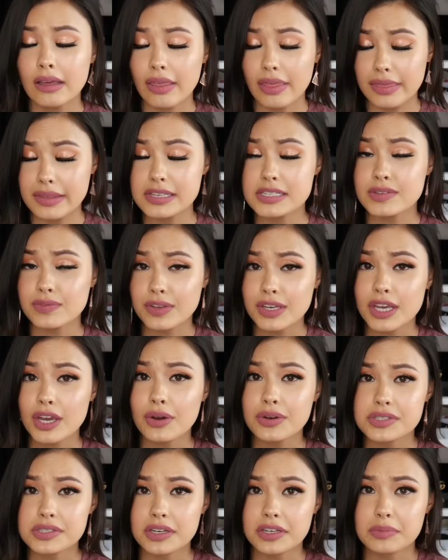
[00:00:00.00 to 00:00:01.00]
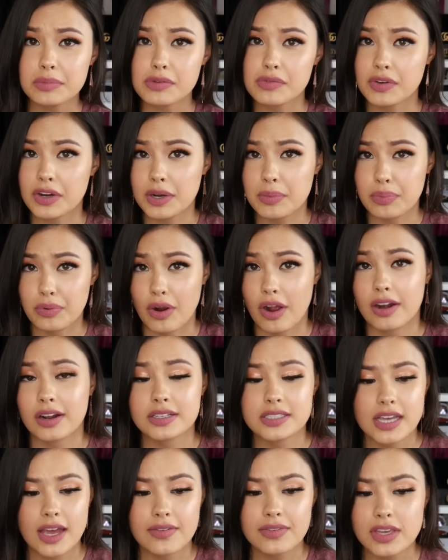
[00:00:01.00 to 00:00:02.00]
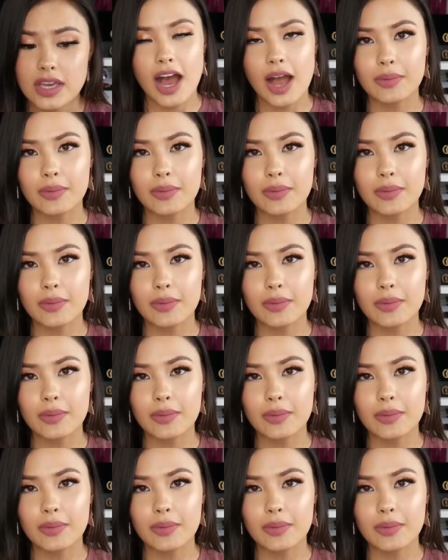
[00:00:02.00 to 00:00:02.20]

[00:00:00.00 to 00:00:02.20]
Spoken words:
this video is gonna be very product heavy.